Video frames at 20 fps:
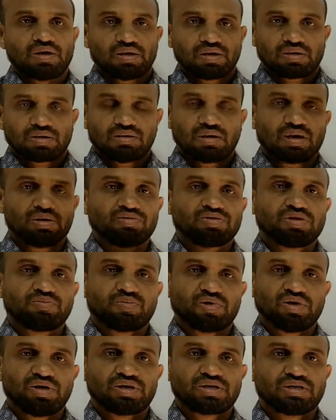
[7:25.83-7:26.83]
Now the
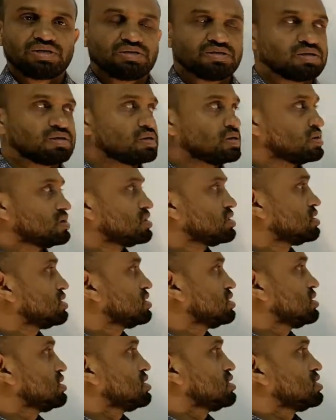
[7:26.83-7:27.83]
point is
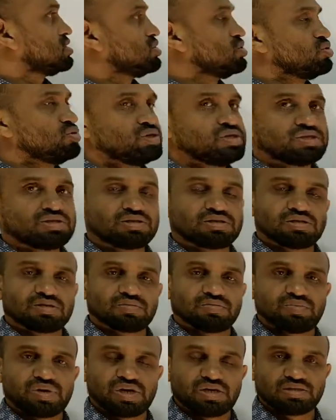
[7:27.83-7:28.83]
Lewis
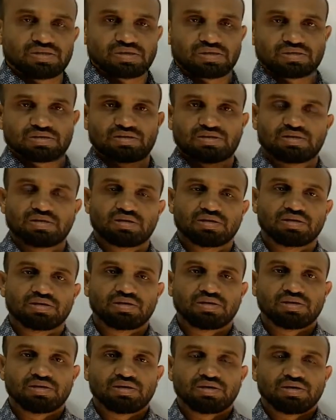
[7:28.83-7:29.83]
bases.
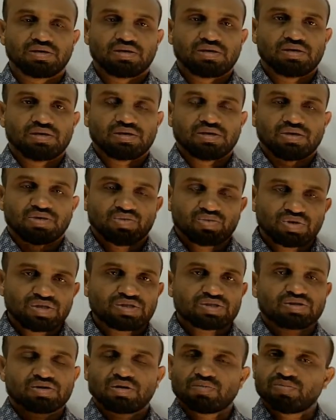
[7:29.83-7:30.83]

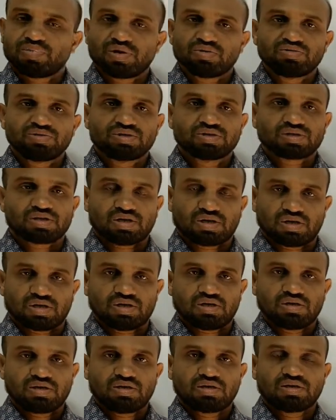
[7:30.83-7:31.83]
Which compounds
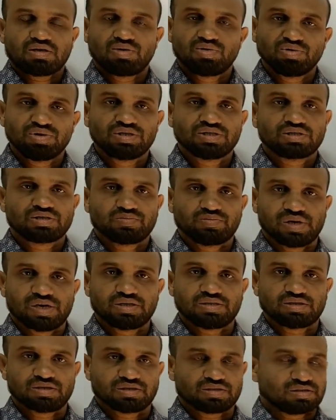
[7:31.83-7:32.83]
are Lewis
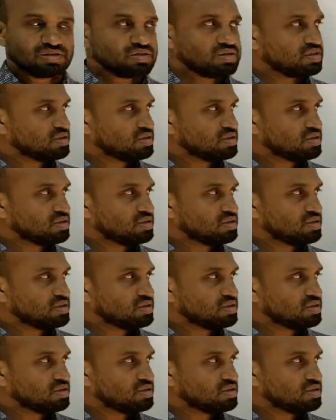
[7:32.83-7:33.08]
bases?